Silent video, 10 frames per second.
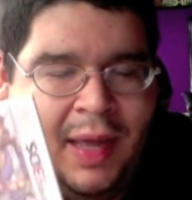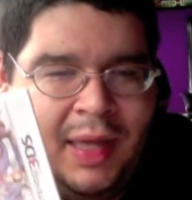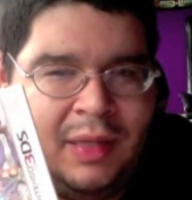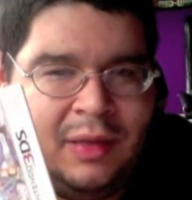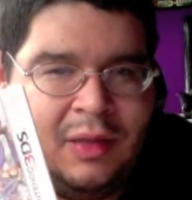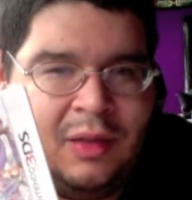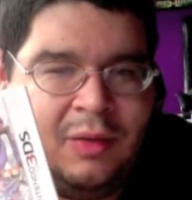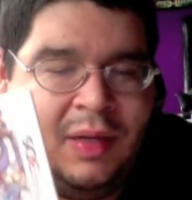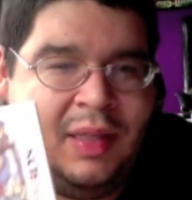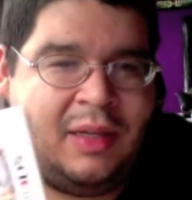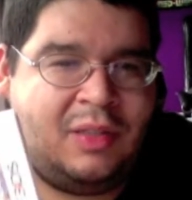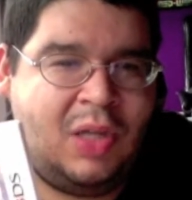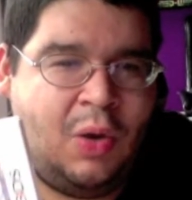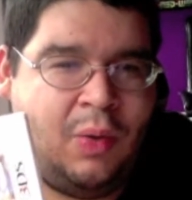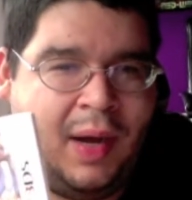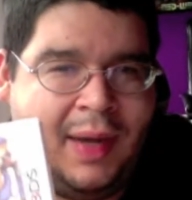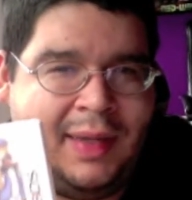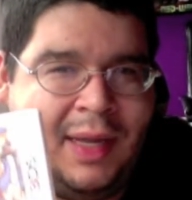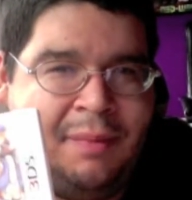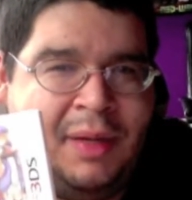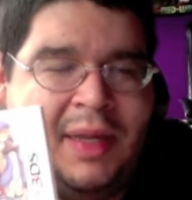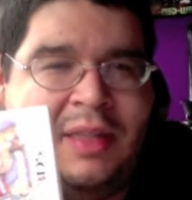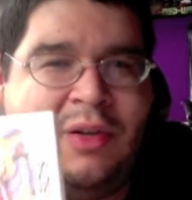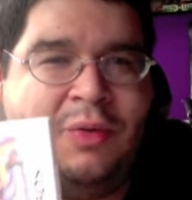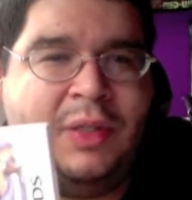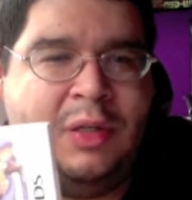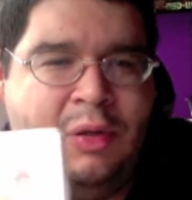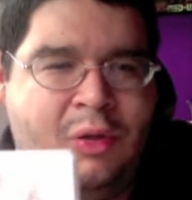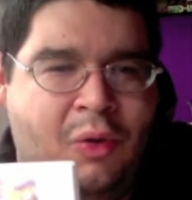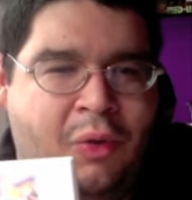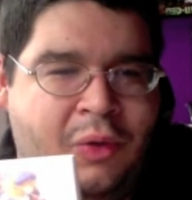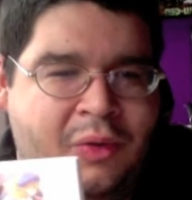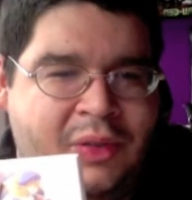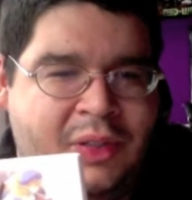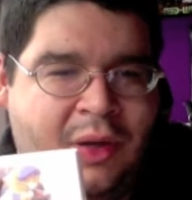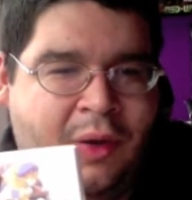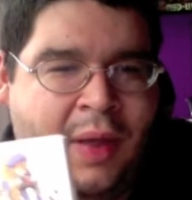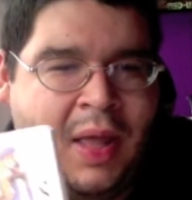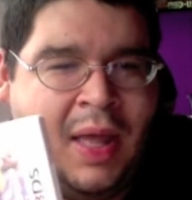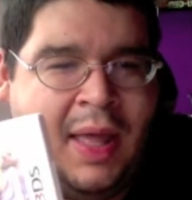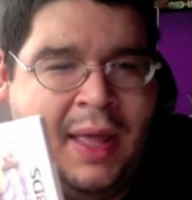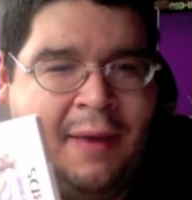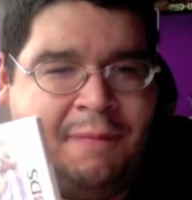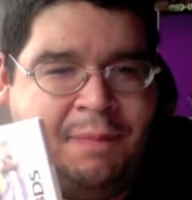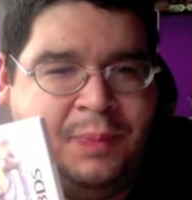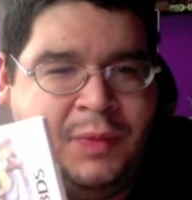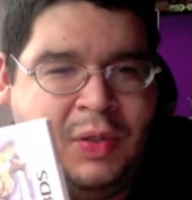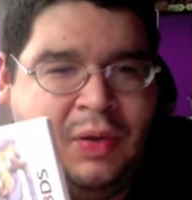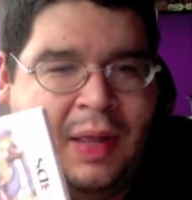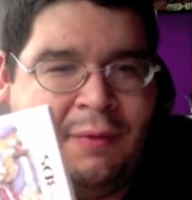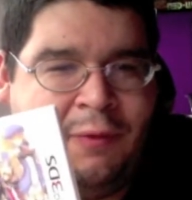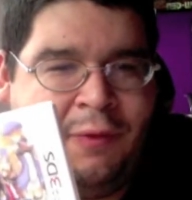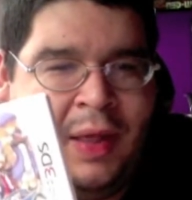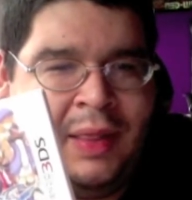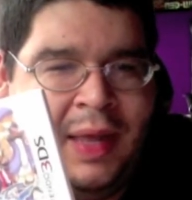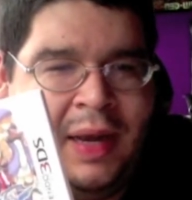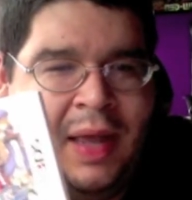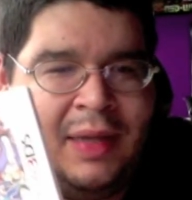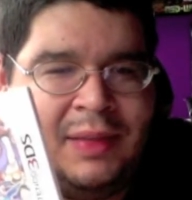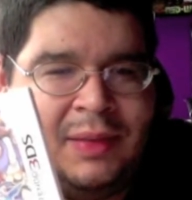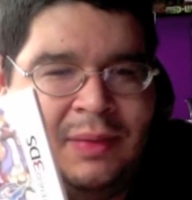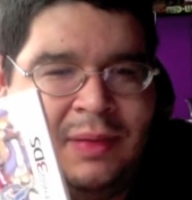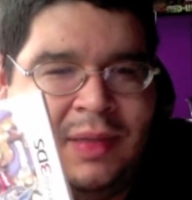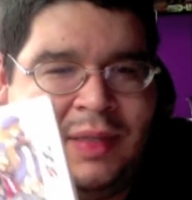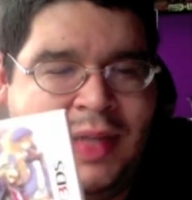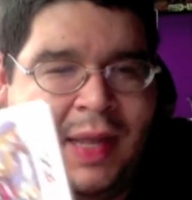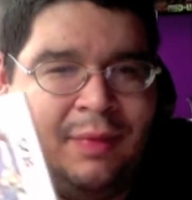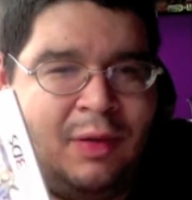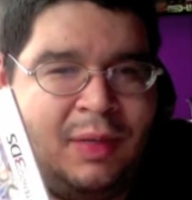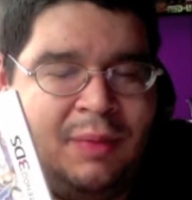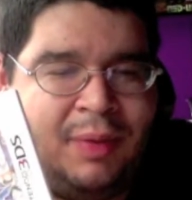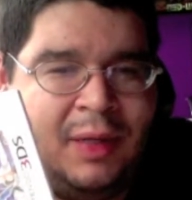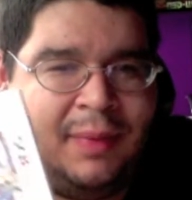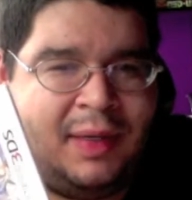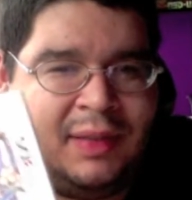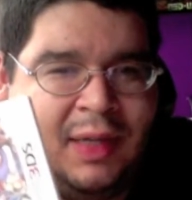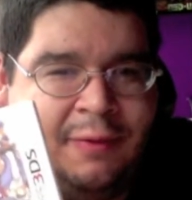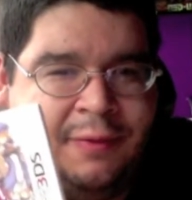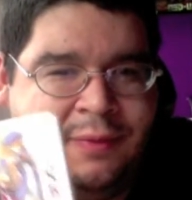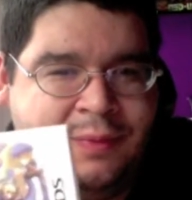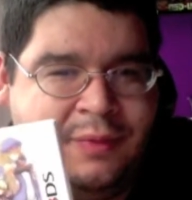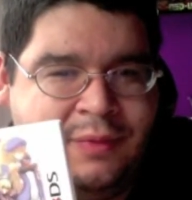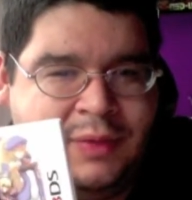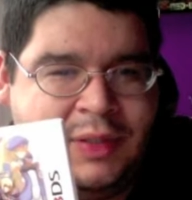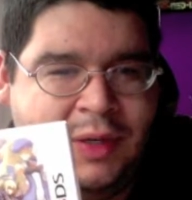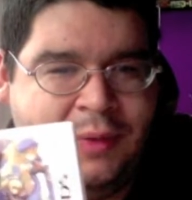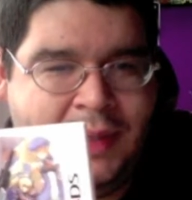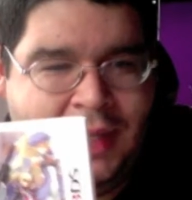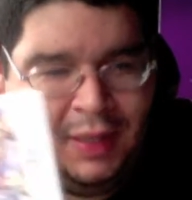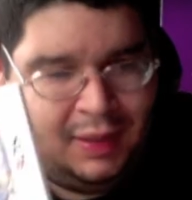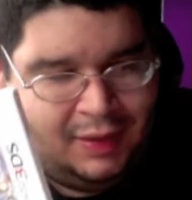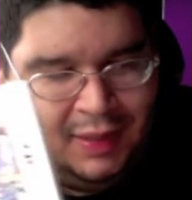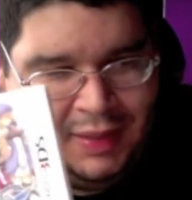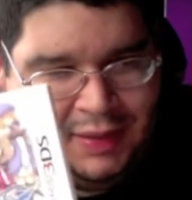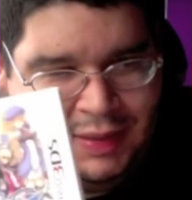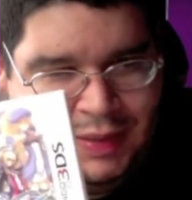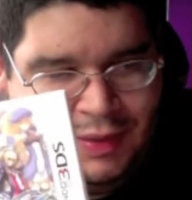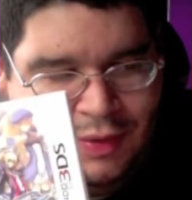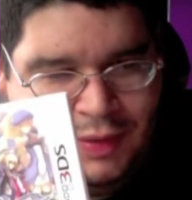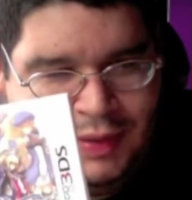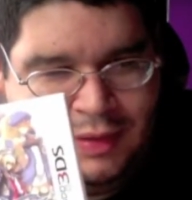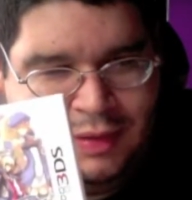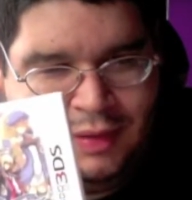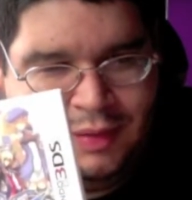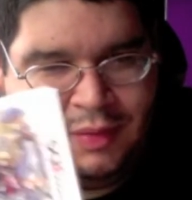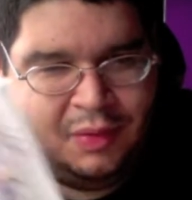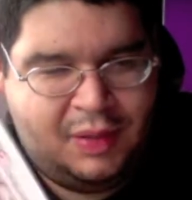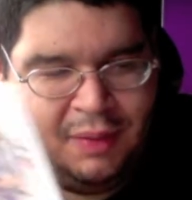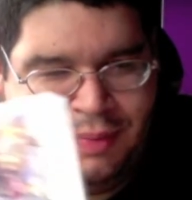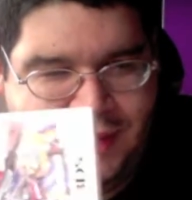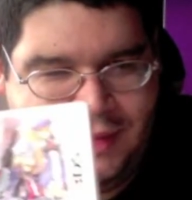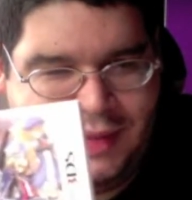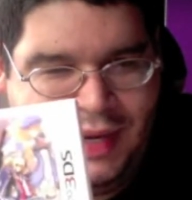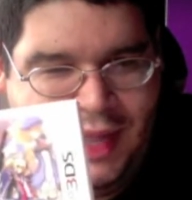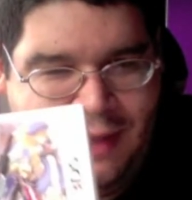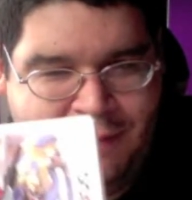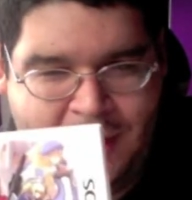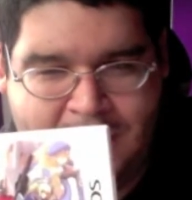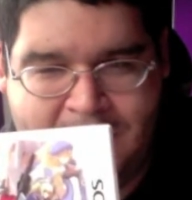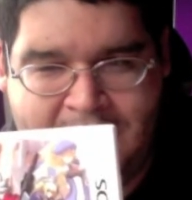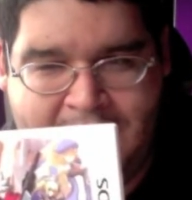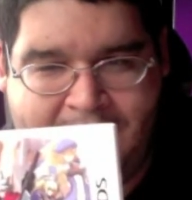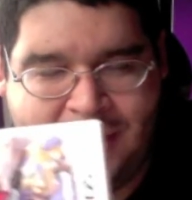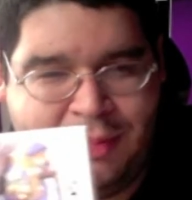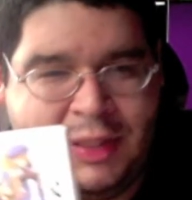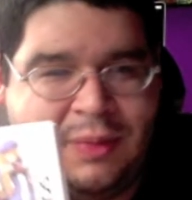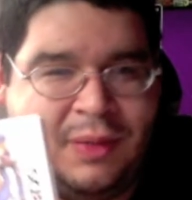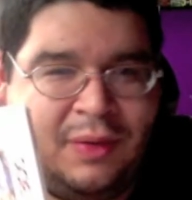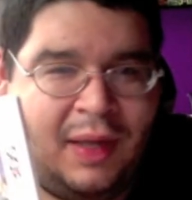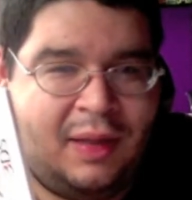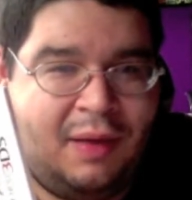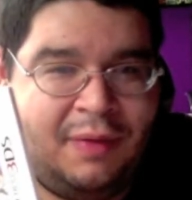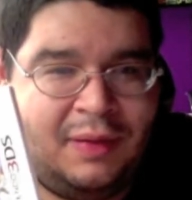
And three, there's no online play; it's only local. So if you don't have a friend that has this game, you'll be playing by yourself. So that's the only three complaints that I have. But other than that, it's Blaze Blue, and I love it.